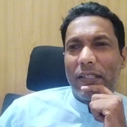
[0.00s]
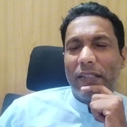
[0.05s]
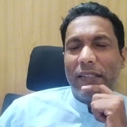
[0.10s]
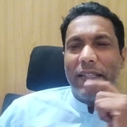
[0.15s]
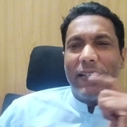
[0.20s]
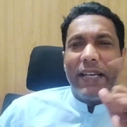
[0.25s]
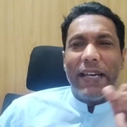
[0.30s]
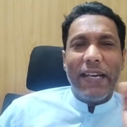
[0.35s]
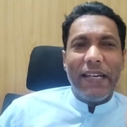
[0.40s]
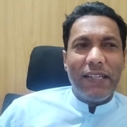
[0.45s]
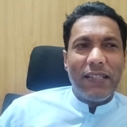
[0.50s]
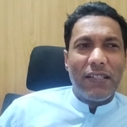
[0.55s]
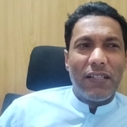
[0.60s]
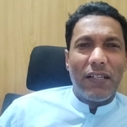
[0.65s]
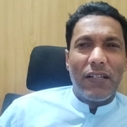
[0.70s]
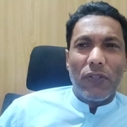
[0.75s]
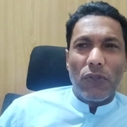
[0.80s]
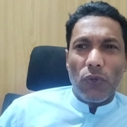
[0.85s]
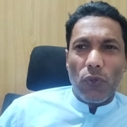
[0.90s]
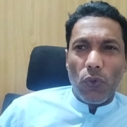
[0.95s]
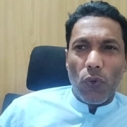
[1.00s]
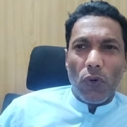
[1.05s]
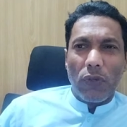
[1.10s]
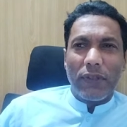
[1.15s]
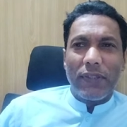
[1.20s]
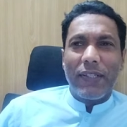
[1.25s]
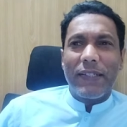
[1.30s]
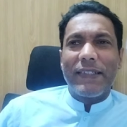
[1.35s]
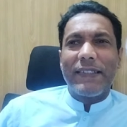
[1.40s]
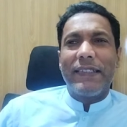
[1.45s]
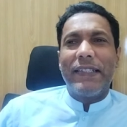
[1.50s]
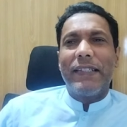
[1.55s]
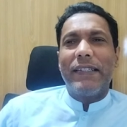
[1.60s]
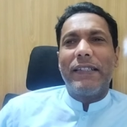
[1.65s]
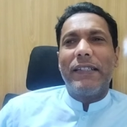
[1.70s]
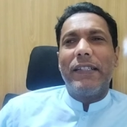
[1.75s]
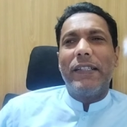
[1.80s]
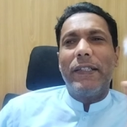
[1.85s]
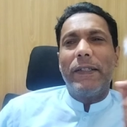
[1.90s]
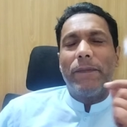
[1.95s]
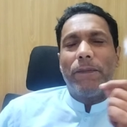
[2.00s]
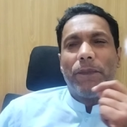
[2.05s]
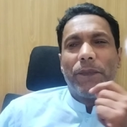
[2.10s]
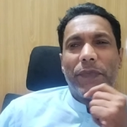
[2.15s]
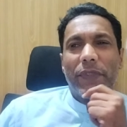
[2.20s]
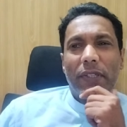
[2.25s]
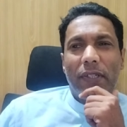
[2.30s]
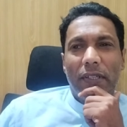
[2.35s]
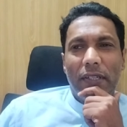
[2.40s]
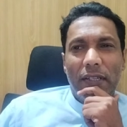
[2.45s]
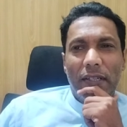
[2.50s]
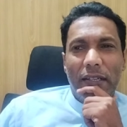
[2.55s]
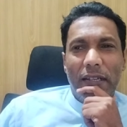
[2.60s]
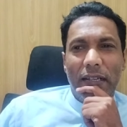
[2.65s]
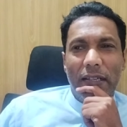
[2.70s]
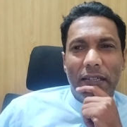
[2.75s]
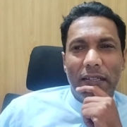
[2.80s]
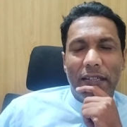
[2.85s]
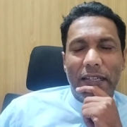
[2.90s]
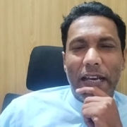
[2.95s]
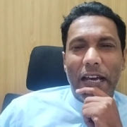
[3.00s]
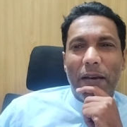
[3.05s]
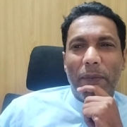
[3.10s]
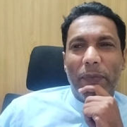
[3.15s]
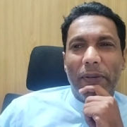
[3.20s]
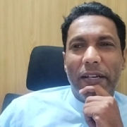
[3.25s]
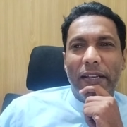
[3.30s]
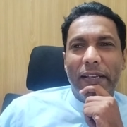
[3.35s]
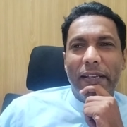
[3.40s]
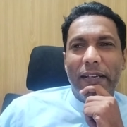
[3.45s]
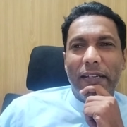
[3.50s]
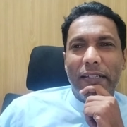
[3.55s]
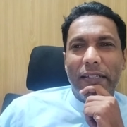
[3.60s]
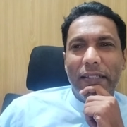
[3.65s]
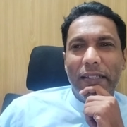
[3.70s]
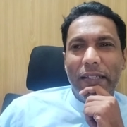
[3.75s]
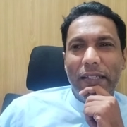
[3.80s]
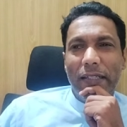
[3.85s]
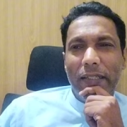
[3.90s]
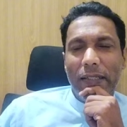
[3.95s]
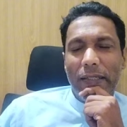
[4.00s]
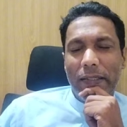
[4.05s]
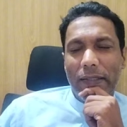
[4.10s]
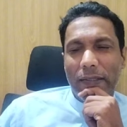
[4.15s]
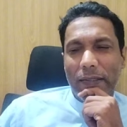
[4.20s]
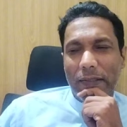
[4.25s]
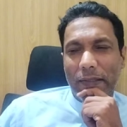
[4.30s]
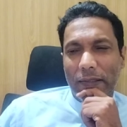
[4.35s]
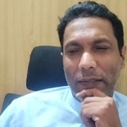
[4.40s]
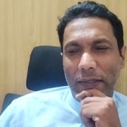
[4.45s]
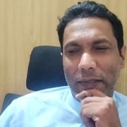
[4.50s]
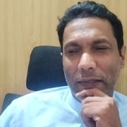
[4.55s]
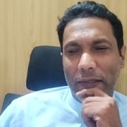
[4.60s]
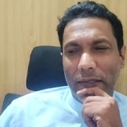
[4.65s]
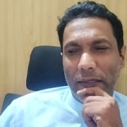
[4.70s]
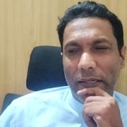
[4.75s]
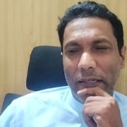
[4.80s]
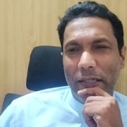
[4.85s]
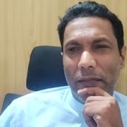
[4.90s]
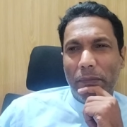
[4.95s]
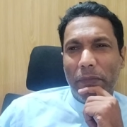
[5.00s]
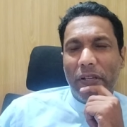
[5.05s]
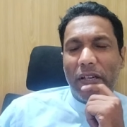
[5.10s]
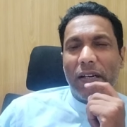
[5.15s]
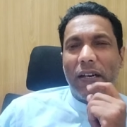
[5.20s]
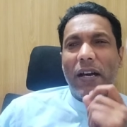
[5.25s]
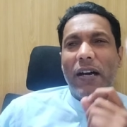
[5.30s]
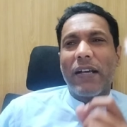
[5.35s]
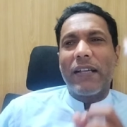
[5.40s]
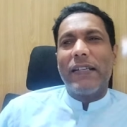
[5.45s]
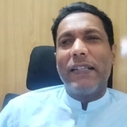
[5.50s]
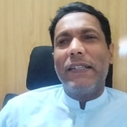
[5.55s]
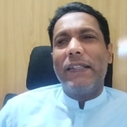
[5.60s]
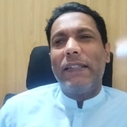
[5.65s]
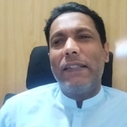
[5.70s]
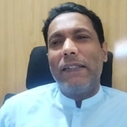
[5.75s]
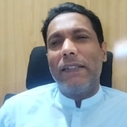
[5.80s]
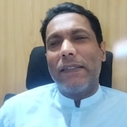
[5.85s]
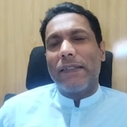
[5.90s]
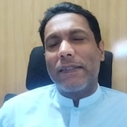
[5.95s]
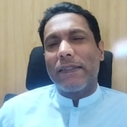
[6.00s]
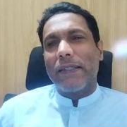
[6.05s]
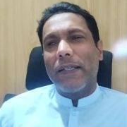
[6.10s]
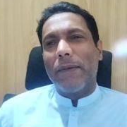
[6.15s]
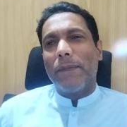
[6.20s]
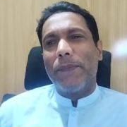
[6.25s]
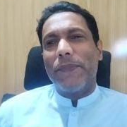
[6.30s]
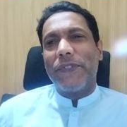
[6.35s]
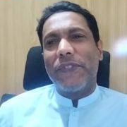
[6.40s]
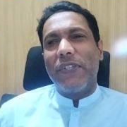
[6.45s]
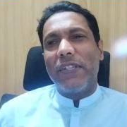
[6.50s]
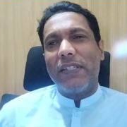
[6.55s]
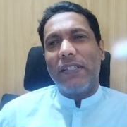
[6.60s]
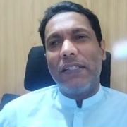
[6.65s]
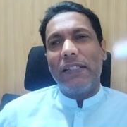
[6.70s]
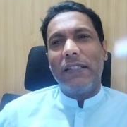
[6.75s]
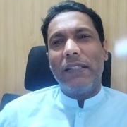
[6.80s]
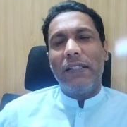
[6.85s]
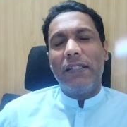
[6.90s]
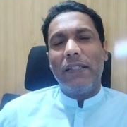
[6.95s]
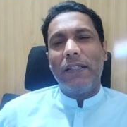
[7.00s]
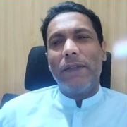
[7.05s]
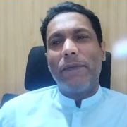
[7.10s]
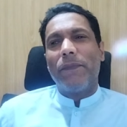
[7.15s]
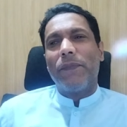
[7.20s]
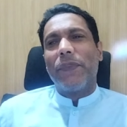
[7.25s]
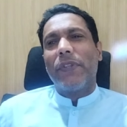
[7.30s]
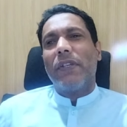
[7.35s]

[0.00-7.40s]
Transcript: They entered Gondar city, in Kabale eighteen, uh, in Miraki sub-city.